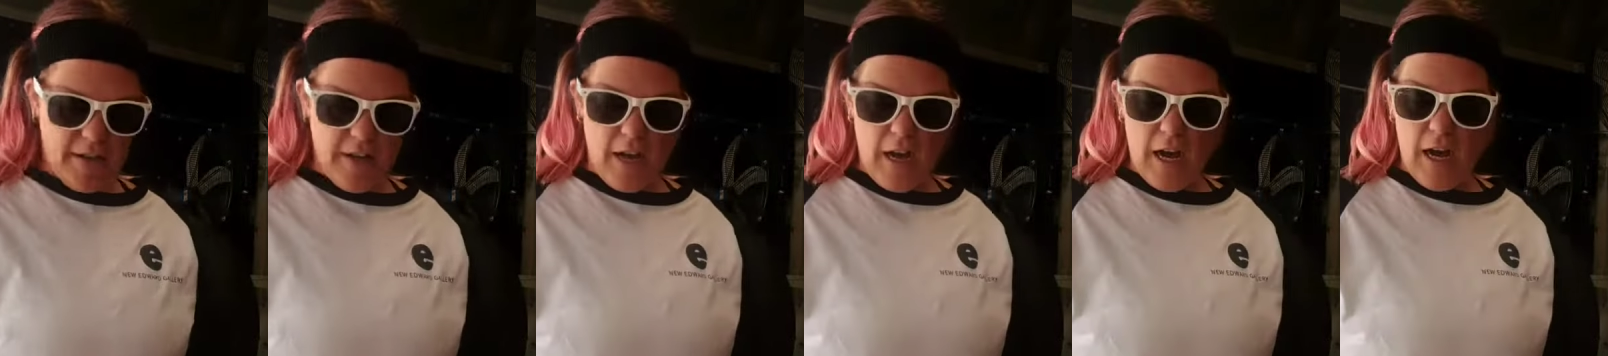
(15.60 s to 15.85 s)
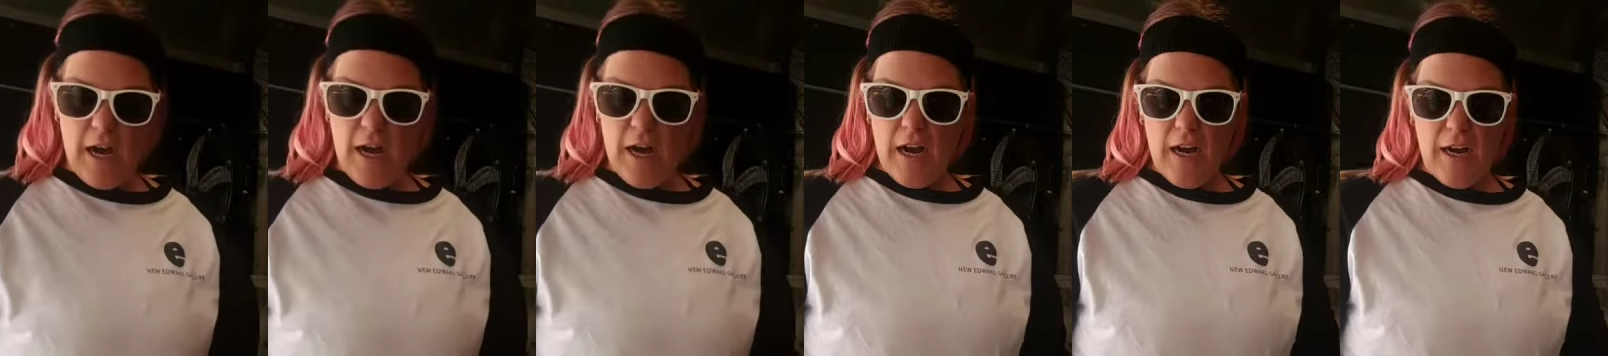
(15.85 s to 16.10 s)

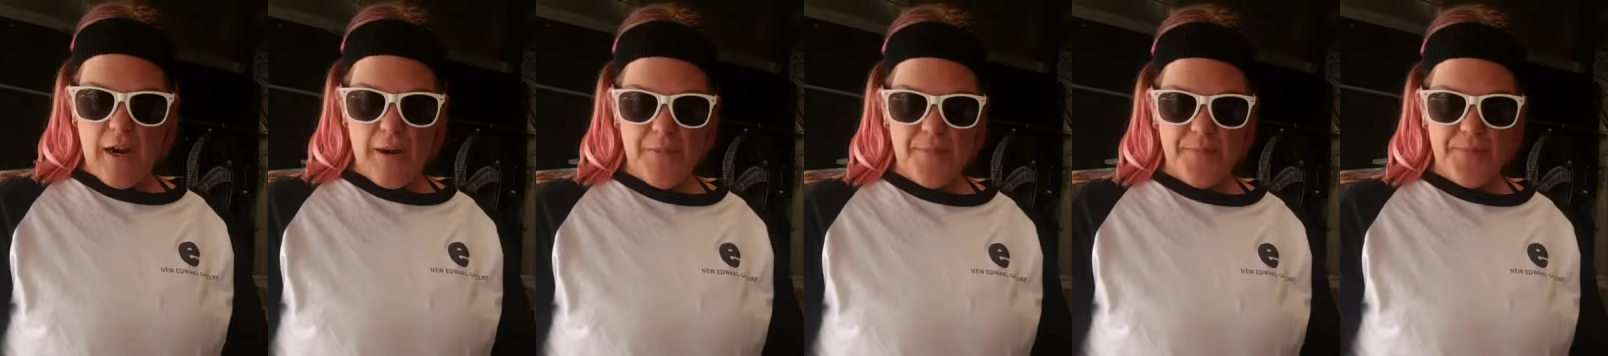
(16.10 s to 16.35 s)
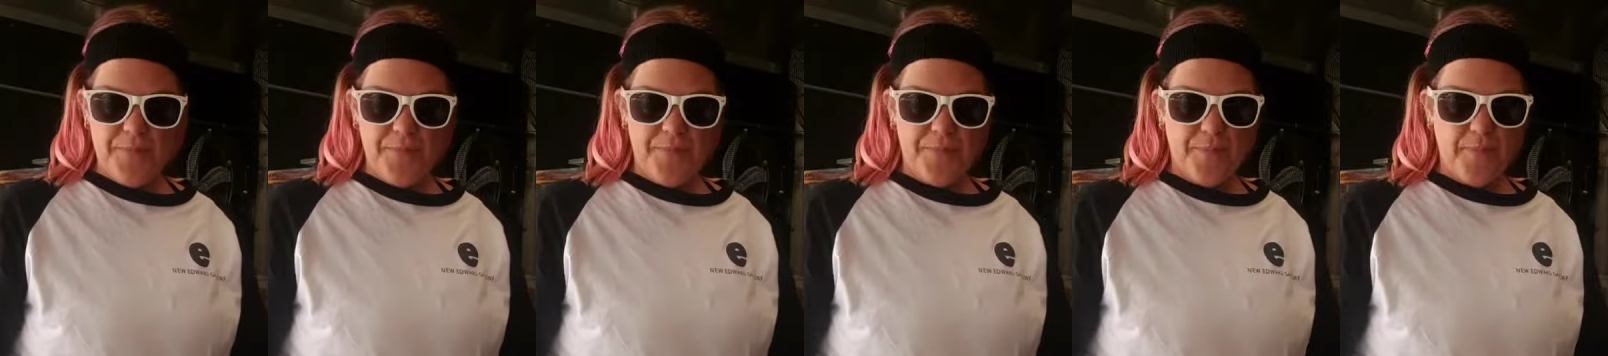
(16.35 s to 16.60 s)

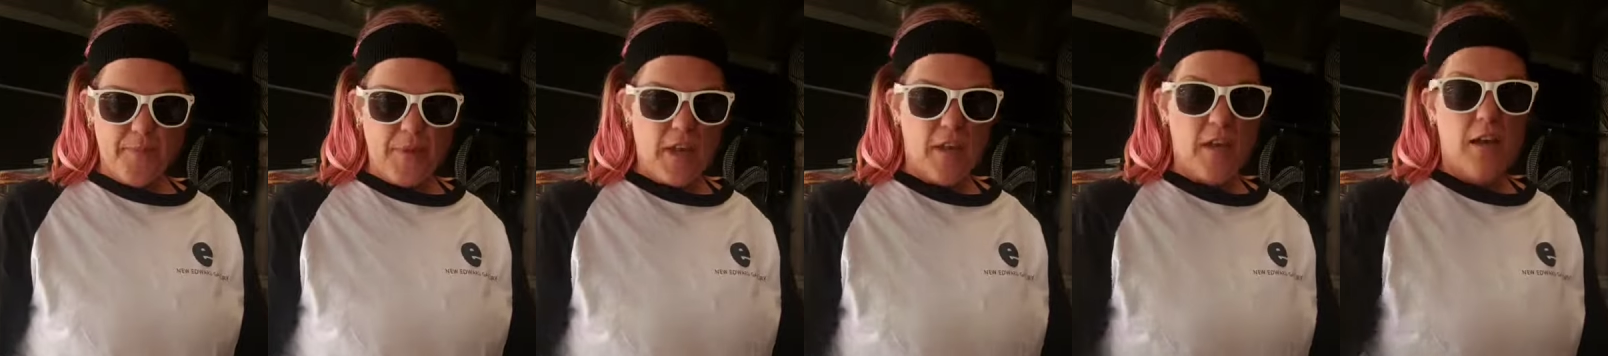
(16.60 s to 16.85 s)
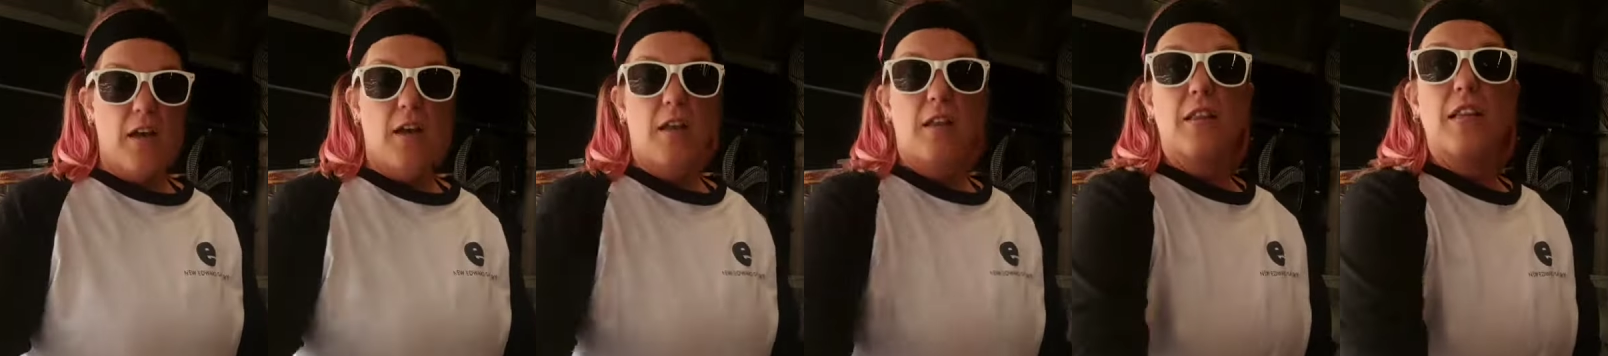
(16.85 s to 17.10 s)
down.
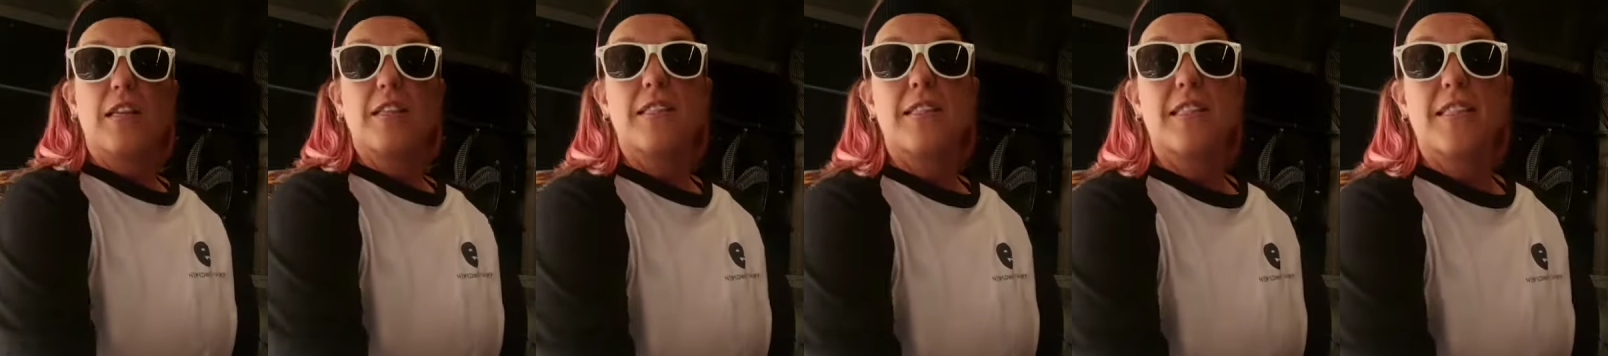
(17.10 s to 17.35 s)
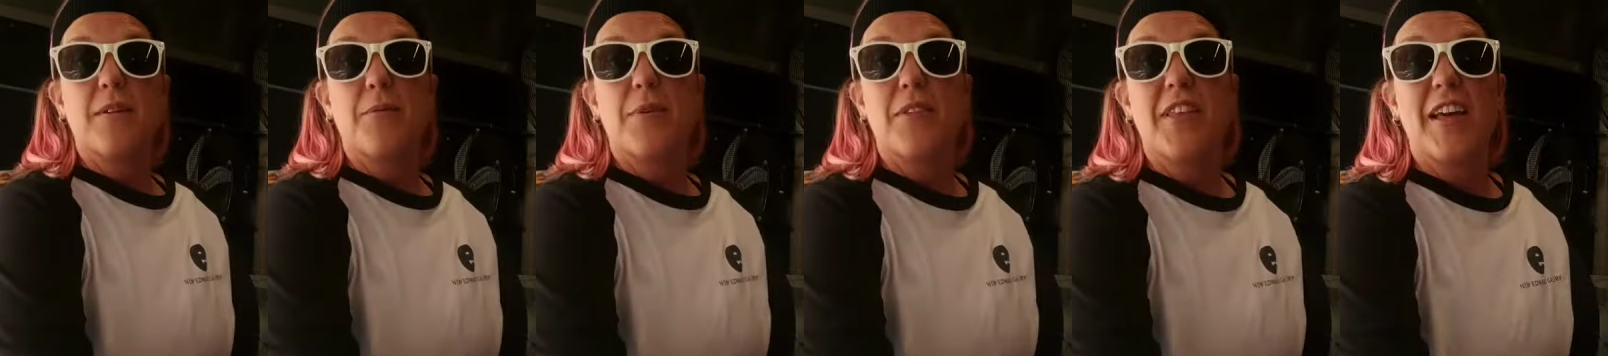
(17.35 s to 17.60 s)
Let's
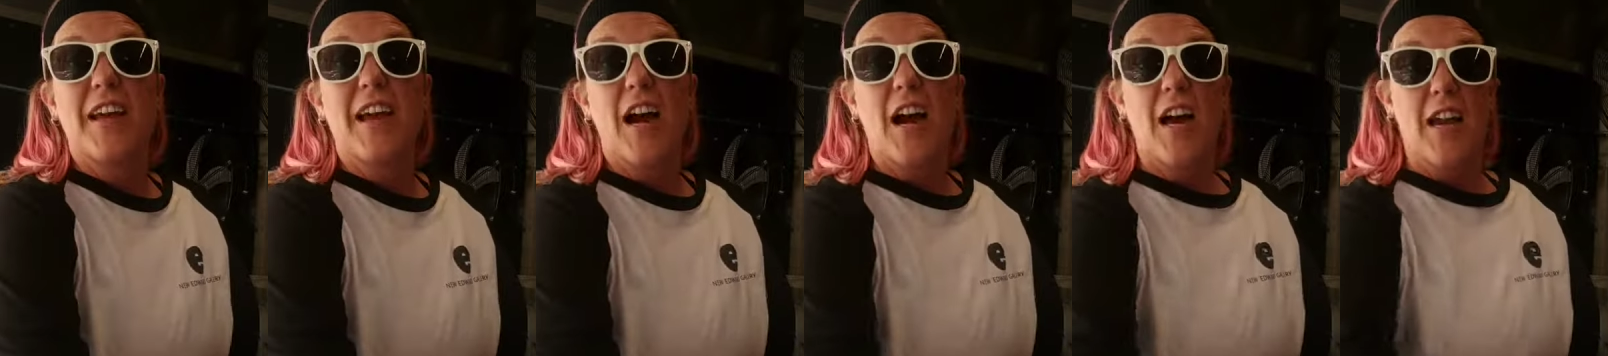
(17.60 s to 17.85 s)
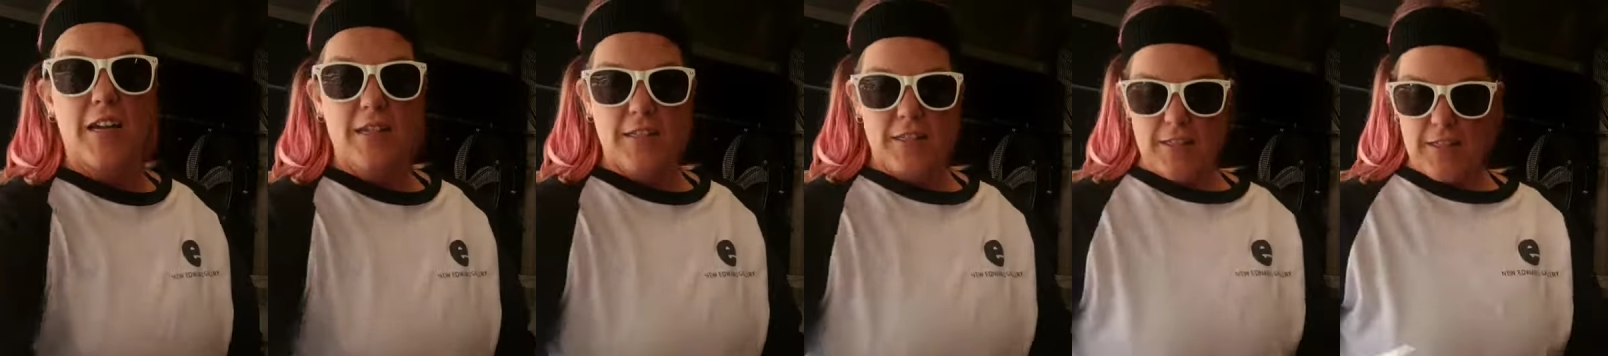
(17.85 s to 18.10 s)
see what they
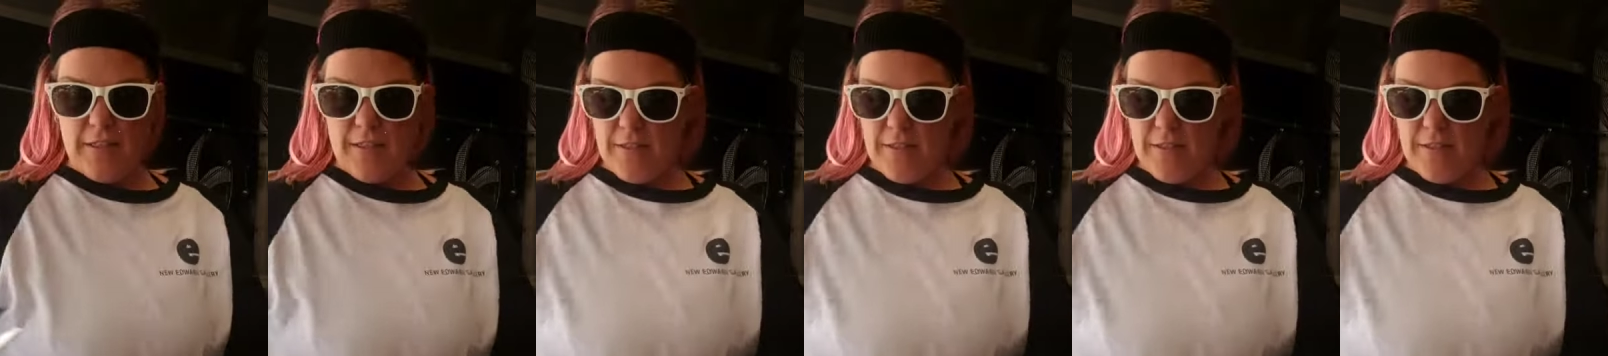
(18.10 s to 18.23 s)
got us.